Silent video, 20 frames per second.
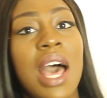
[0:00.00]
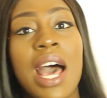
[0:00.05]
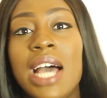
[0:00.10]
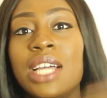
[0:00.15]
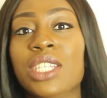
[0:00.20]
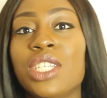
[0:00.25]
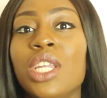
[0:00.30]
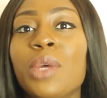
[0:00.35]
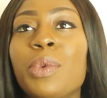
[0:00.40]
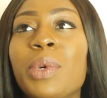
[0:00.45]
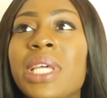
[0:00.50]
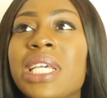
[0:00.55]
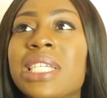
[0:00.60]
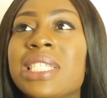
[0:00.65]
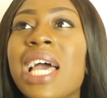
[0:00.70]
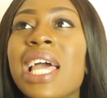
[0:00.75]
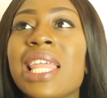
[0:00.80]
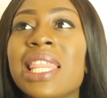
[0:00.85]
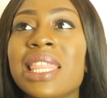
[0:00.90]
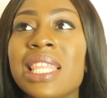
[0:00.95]
I don't know what it is.
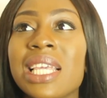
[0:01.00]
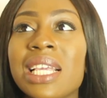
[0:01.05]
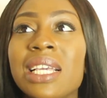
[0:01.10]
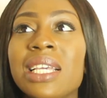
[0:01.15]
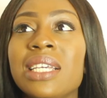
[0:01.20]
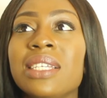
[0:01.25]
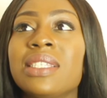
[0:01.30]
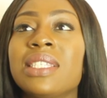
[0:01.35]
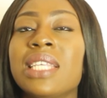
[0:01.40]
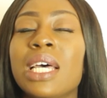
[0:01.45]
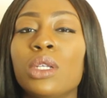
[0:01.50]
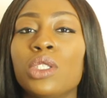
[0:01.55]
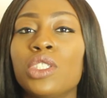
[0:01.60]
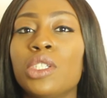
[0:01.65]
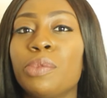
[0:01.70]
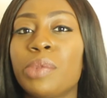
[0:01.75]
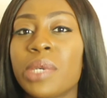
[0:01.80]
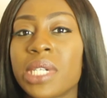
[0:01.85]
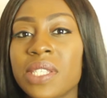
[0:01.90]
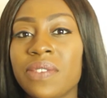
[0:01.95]
I think it's down
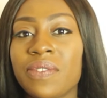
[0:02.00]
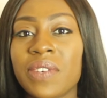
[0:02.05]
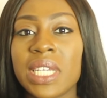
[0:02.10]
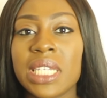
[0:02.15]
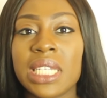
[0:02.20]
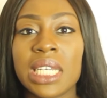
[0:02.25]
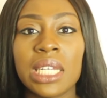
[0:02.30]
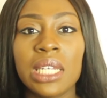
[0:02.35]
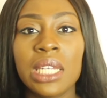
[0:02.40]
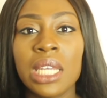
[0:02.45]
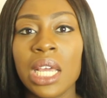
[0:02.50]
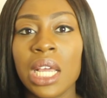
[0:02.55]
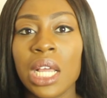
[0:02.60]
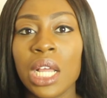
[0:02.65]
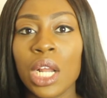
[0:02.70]
to breastfeeding.